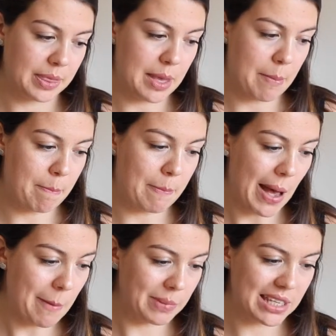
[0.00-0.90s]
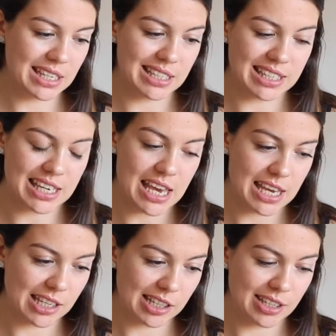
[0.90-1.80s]
the Pumpkin
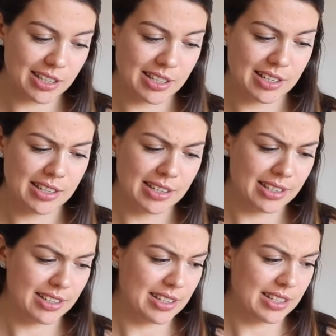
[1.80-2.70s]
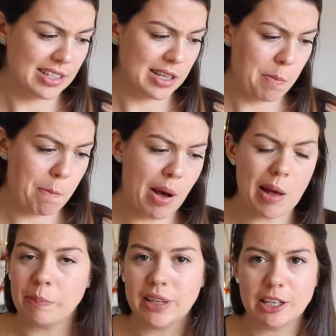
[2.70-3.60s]
King
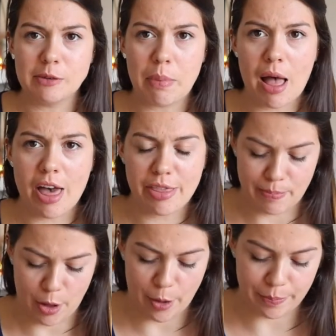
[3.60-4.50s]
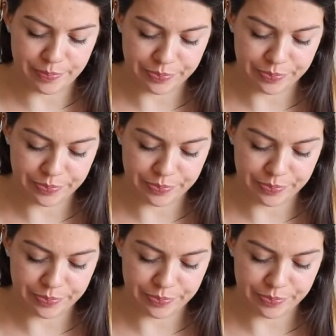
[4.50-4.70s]
Pumpkin Bath Bomb.